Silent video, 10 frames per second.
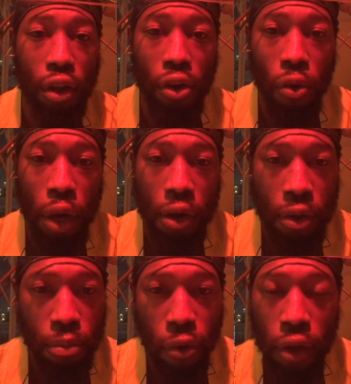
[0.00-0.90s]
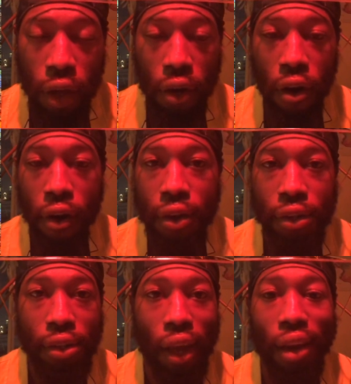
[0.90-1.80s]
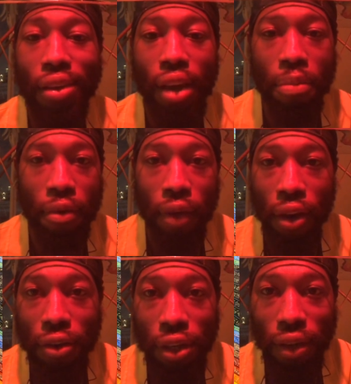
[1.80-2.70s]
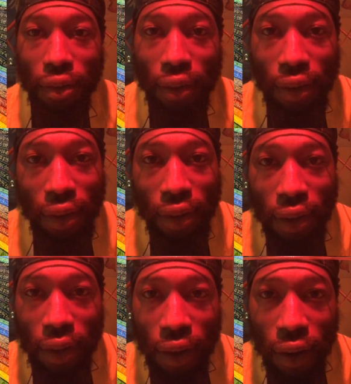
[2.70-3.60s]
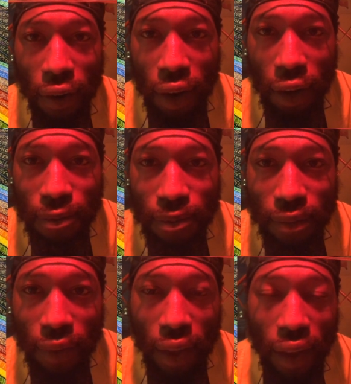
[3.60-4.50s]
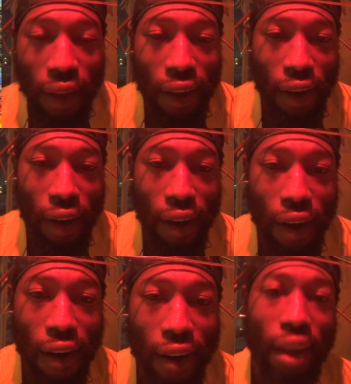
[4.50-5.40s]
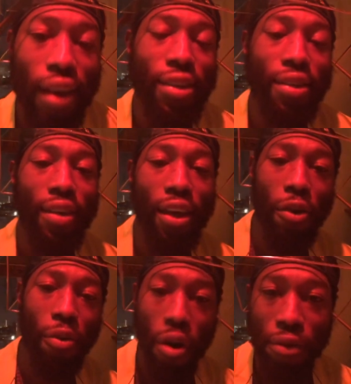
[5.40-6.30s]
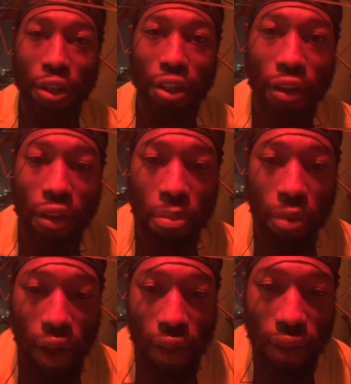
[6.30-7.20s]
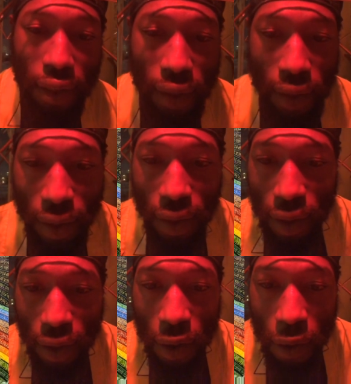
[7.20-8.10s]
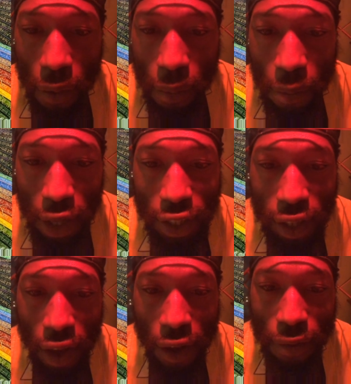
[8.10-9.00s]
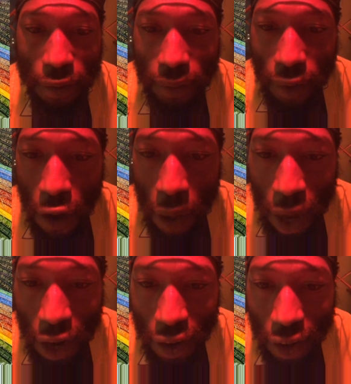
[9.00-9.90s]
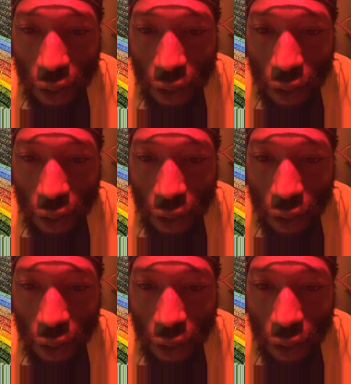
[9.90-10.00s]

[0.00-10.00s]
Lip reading: to the equator, the more you can harness any type of energy. All right? All right, guys. Thank you all for sharing the breath. Much love. Oh, I met on